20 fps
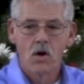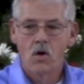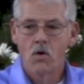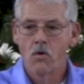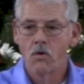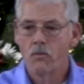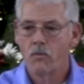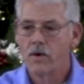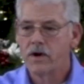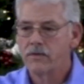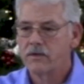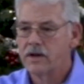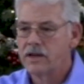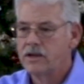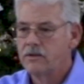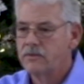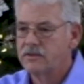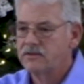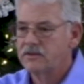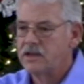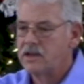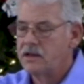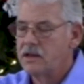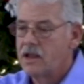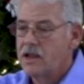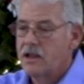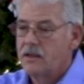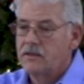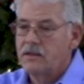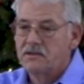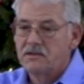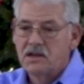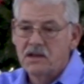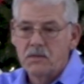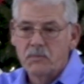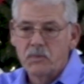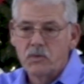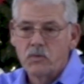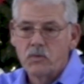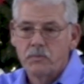or whether he was in the
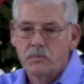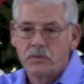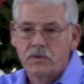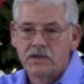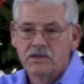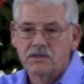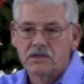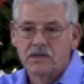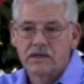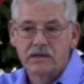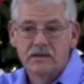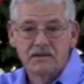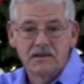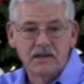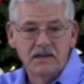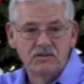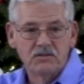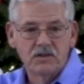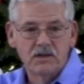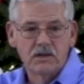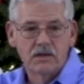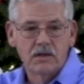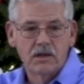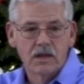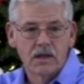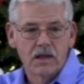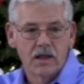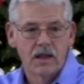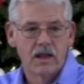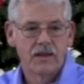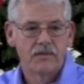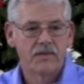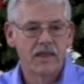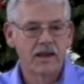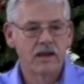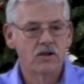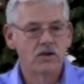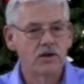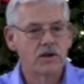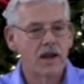temple preaching and teaching.
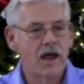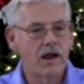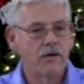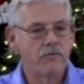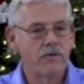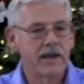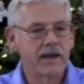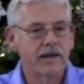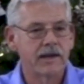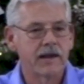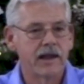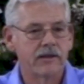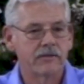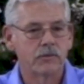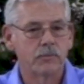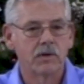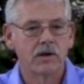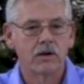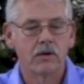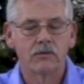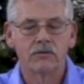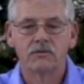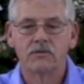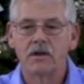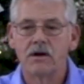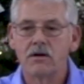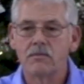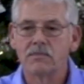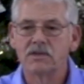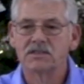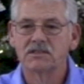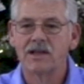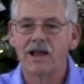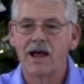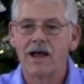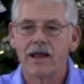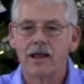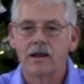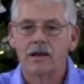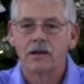They could not recognize him because their
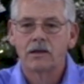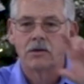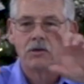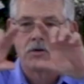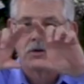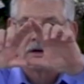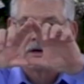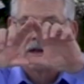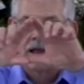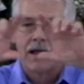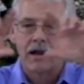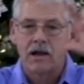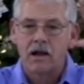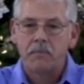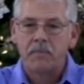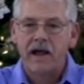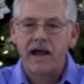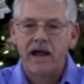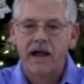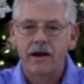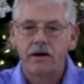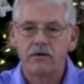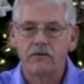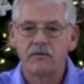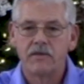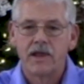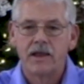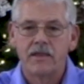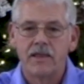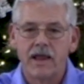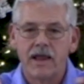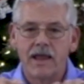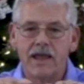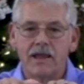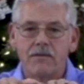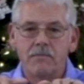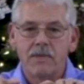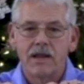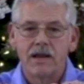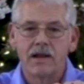Messiah looked like a pattern that they
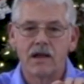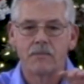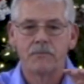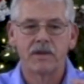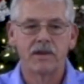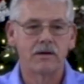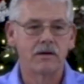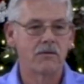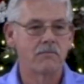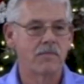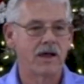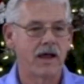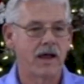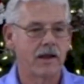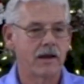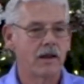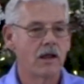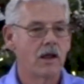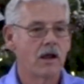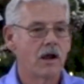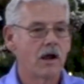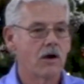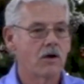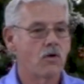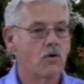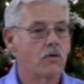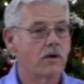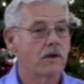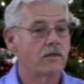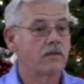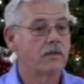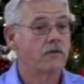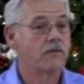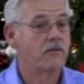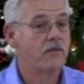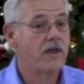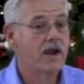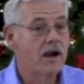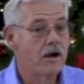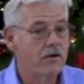had made up in their mind according to
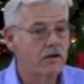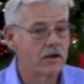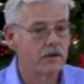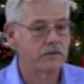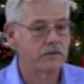their